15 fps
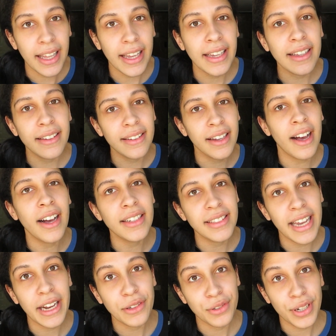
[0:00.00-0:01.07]
like
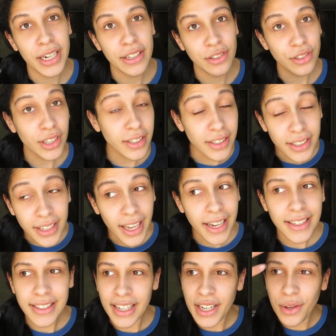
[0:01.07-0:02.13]
contact trace just in
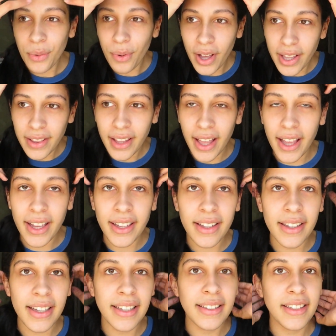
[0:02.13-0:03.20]
case anyone
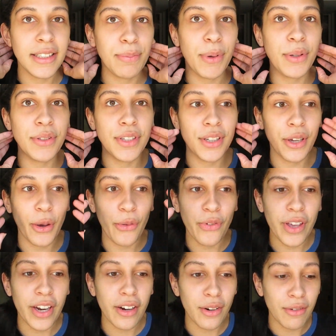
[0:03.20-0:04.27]
like is exposed to
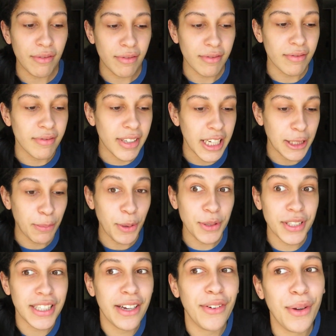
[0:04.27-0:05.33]
COVID and
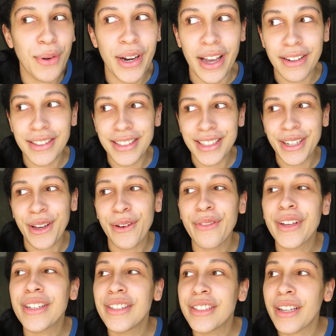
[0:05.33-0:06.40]
exposes everyone else to
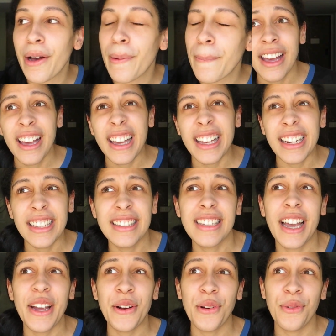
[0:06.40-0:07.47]
COVID. So it is
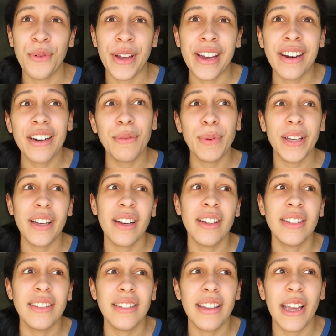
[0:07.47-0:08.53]
kind of weird
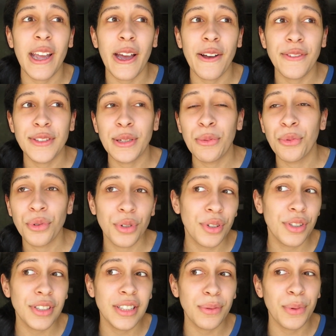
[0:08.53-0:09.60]
because they have some
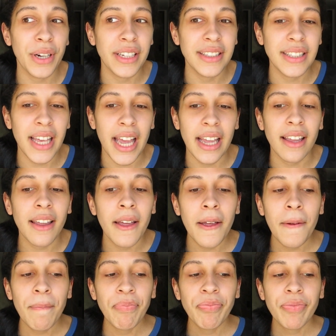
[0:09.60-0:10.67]
rules where it's like
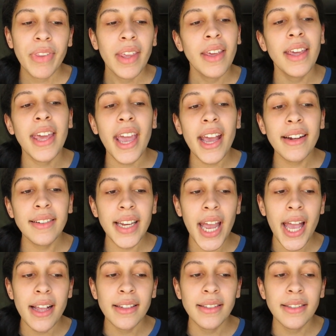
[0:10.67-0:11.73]
you can't
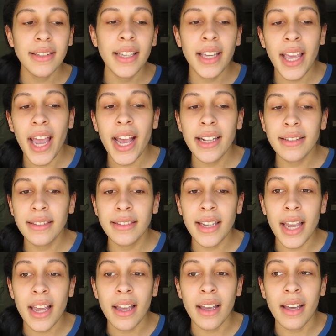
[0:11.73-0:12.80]
dance, you can't
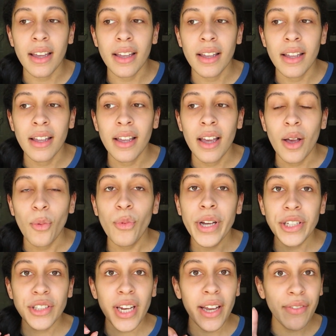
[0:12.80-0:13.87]
sing,
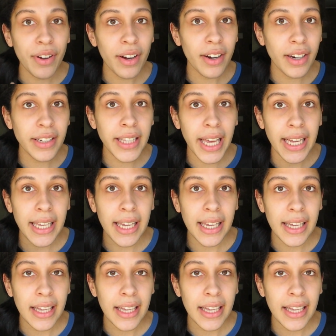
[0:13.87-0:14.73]
which I've heard like